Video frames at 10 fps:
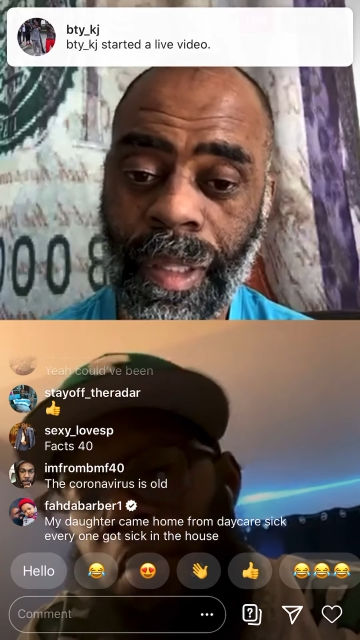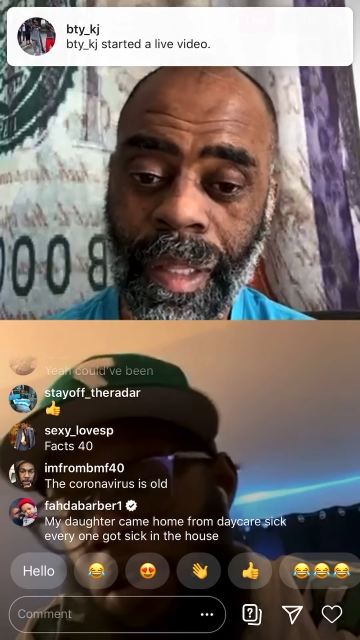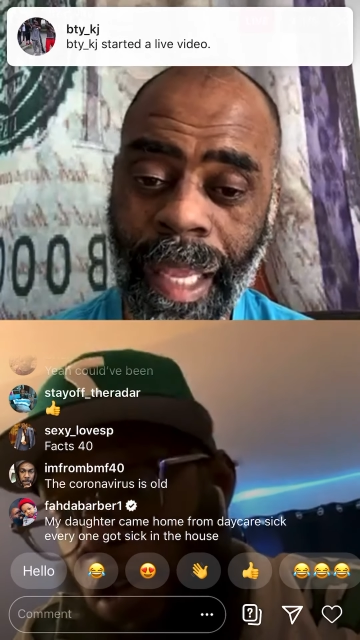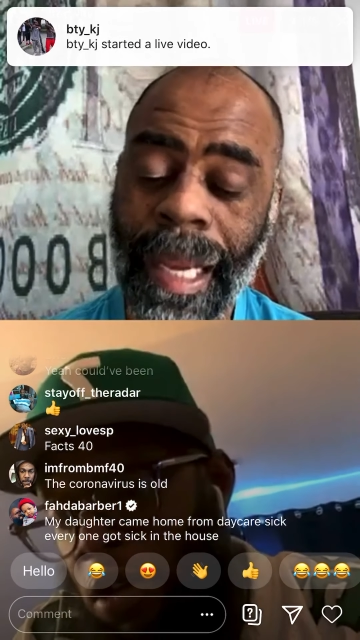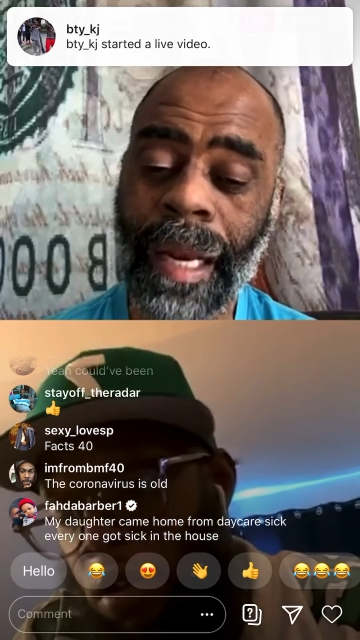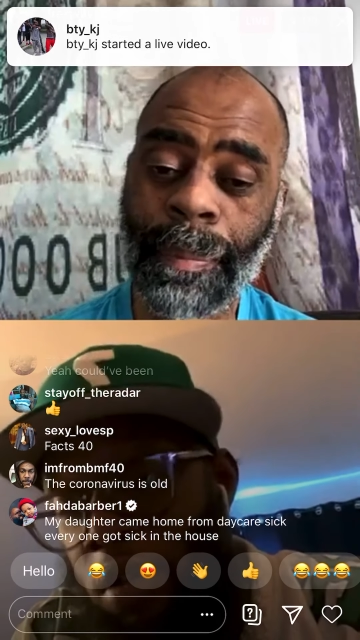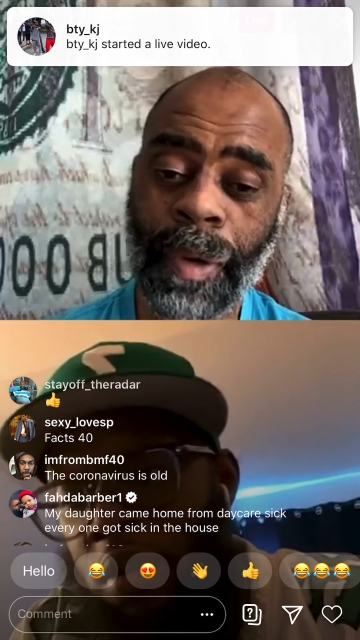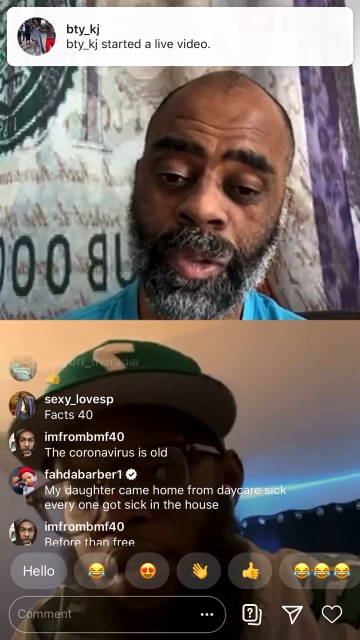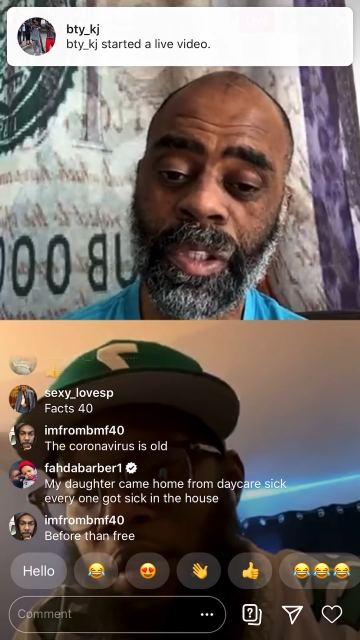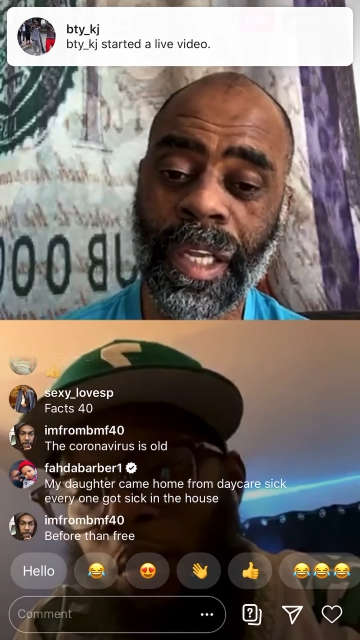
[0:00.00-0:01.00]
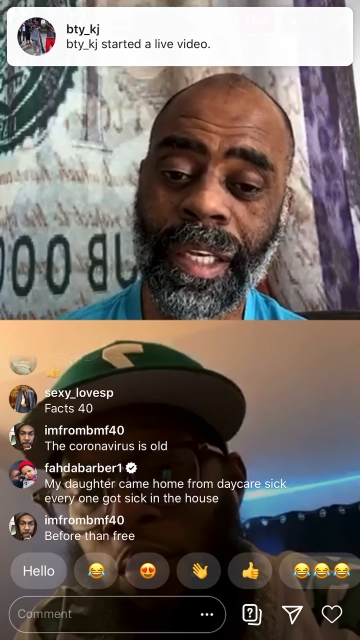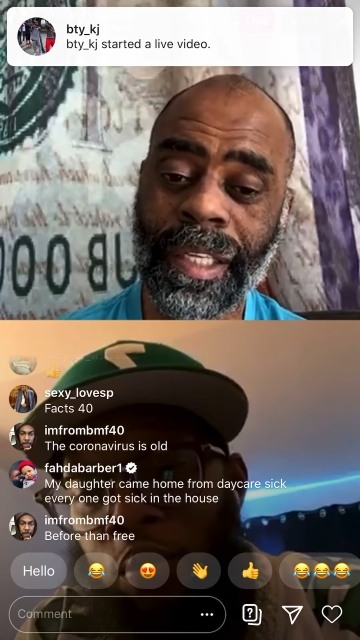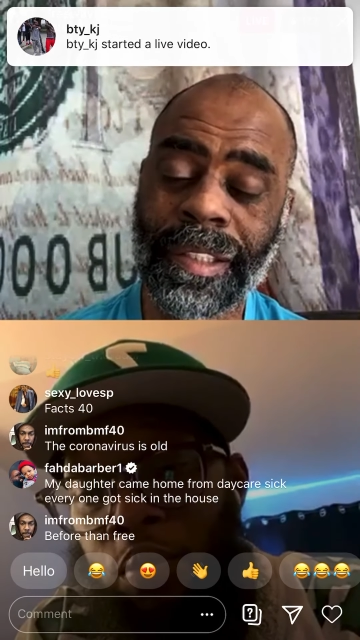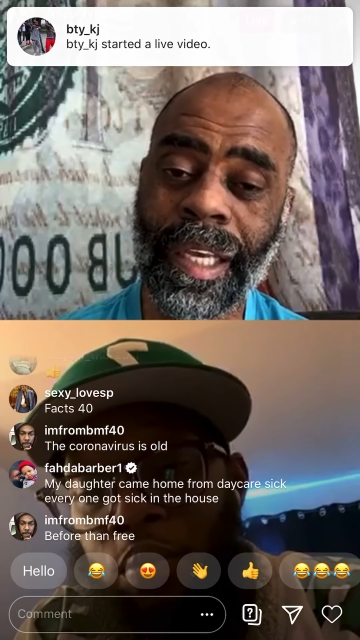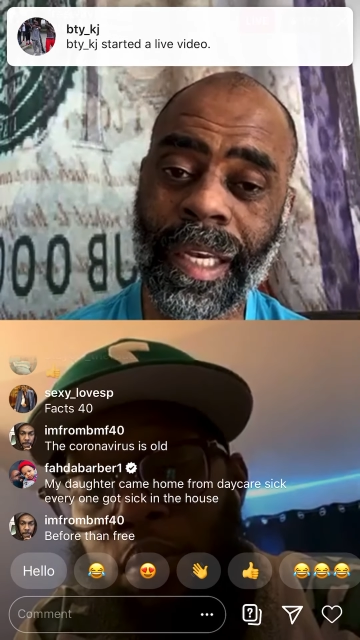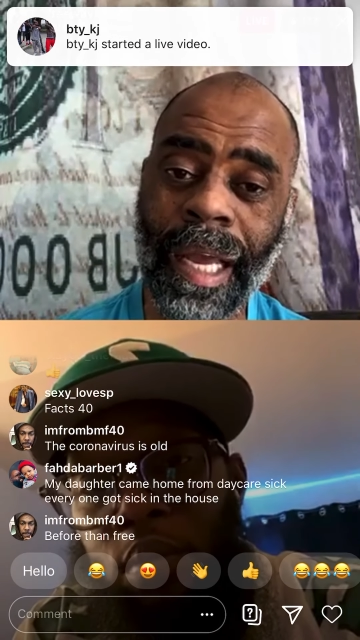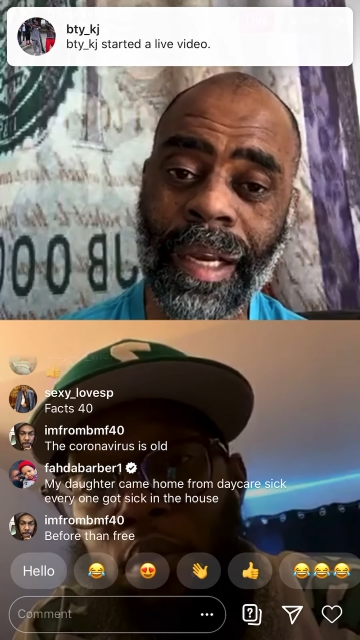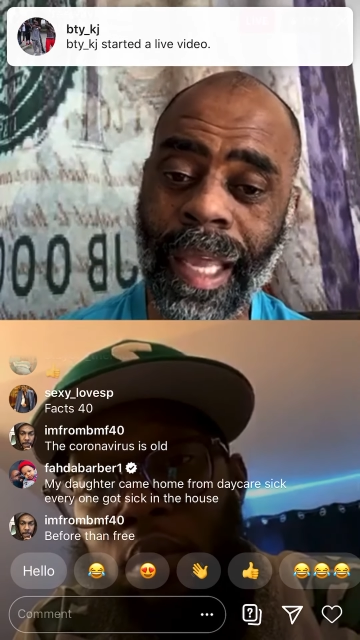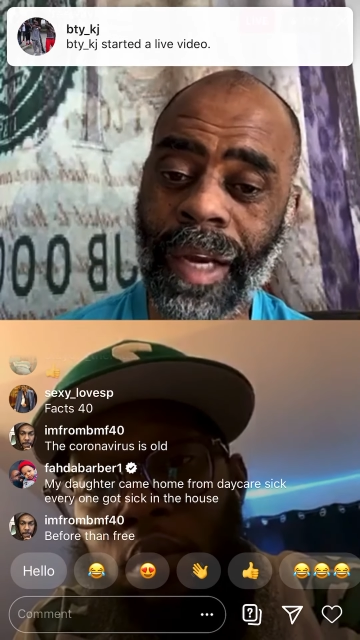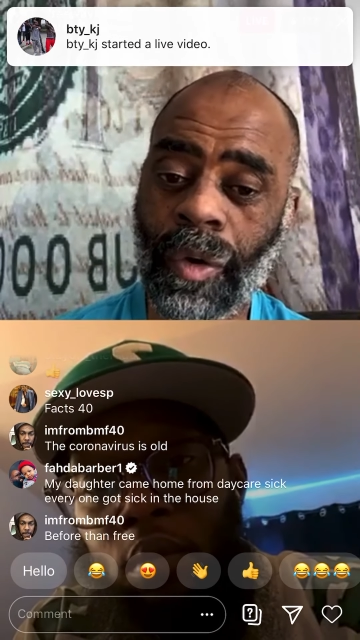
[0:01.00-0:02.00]
got a person that they saying now that had
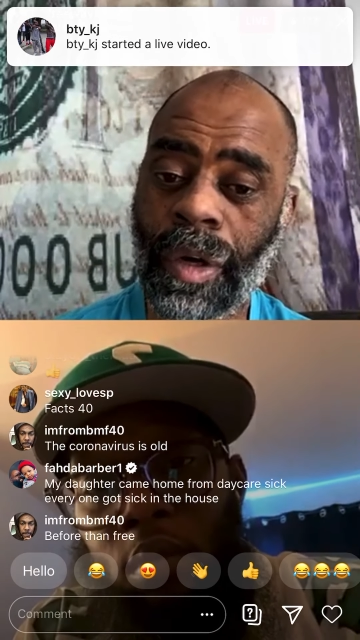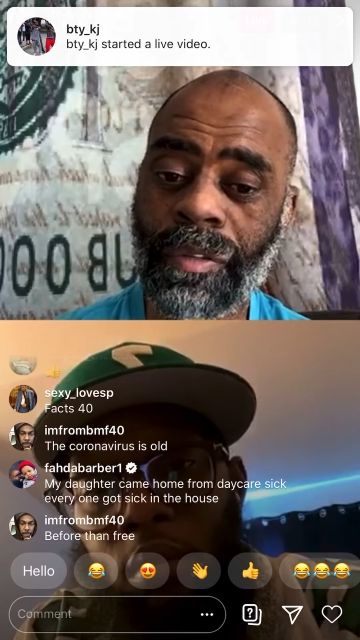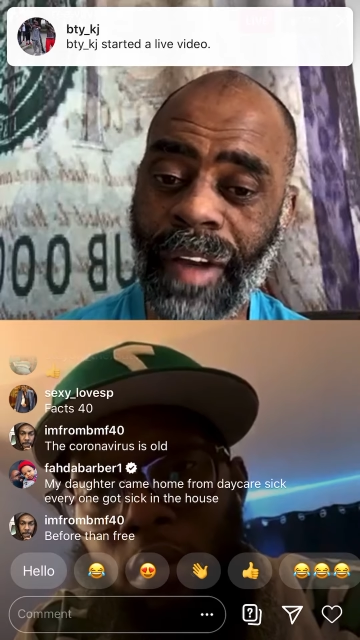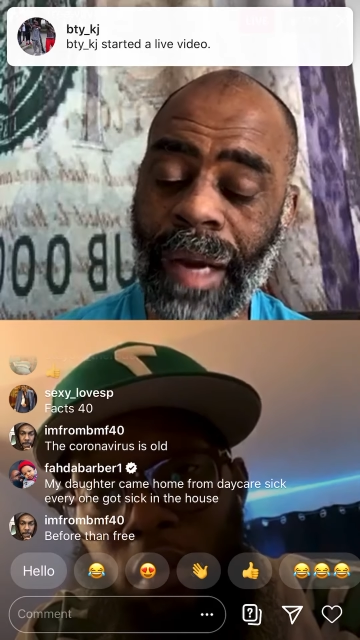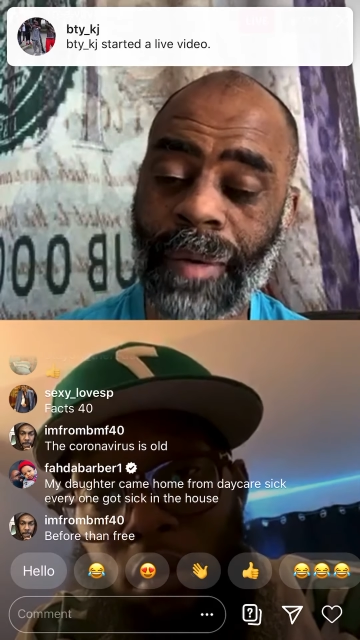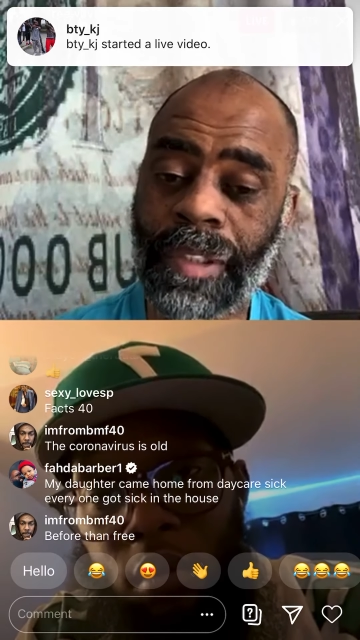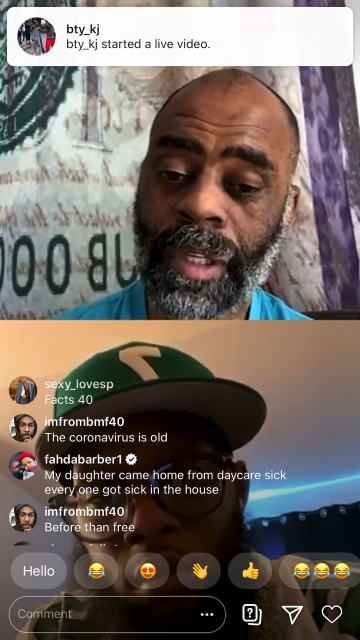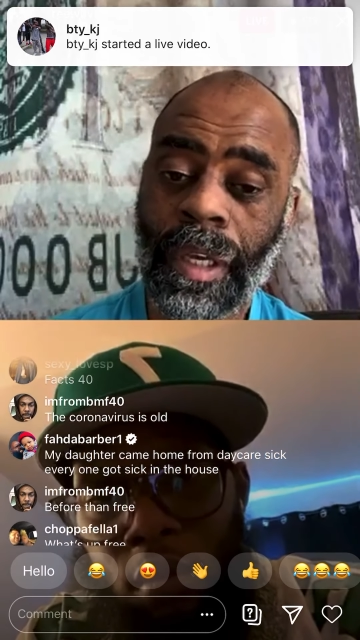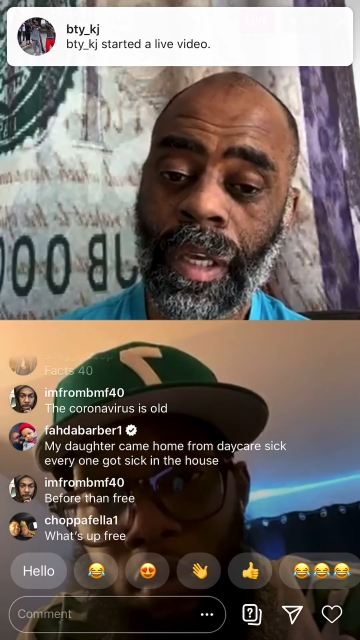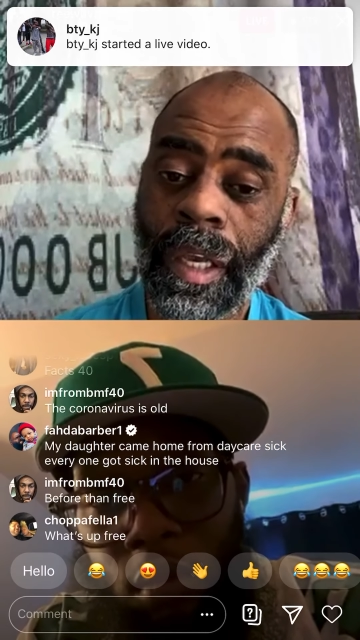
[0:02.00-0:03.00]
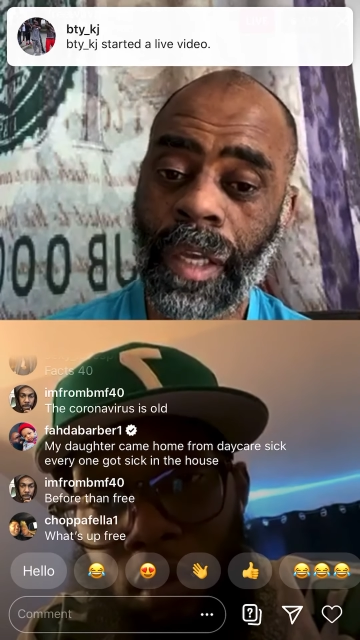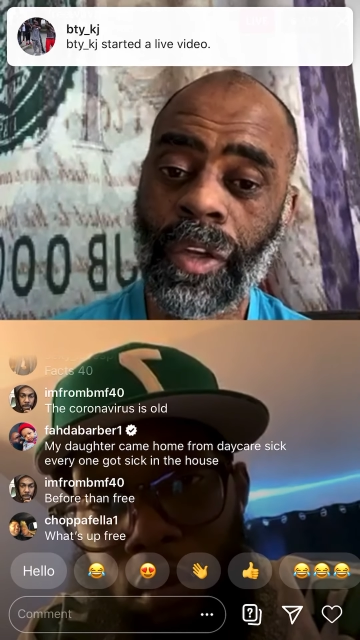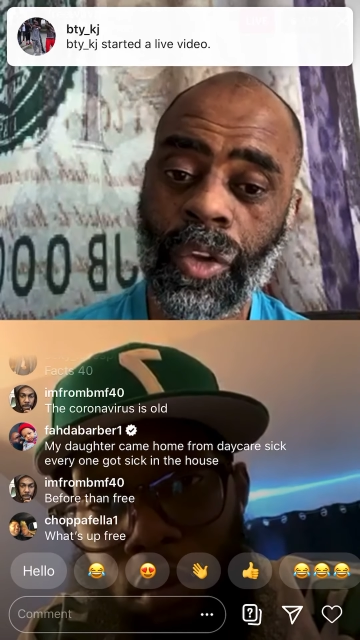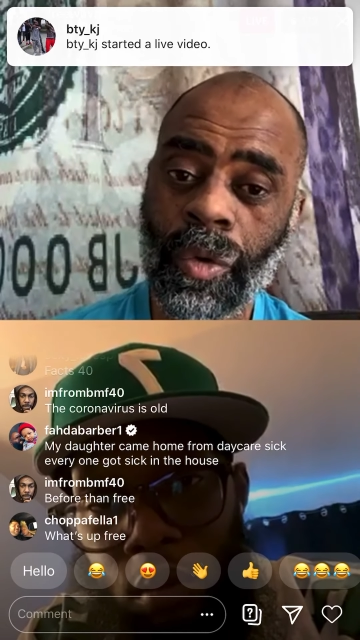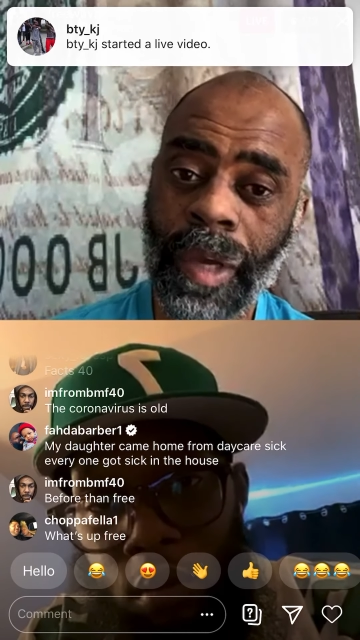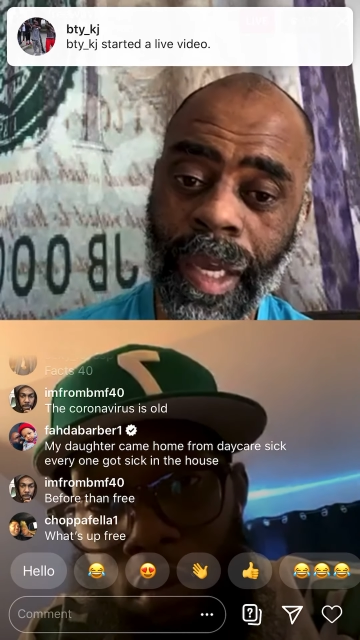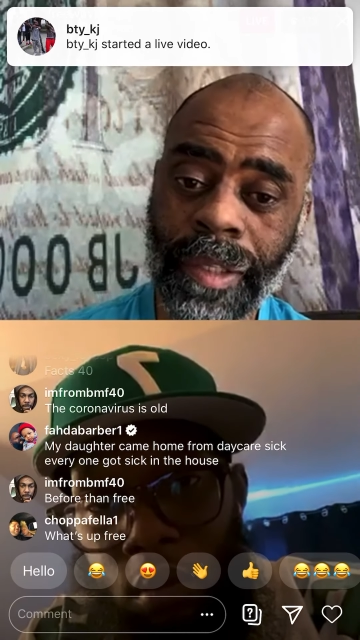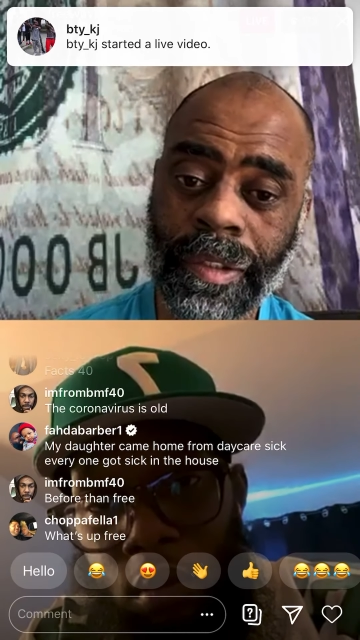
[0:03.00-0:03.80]
coronavirus in the U.S.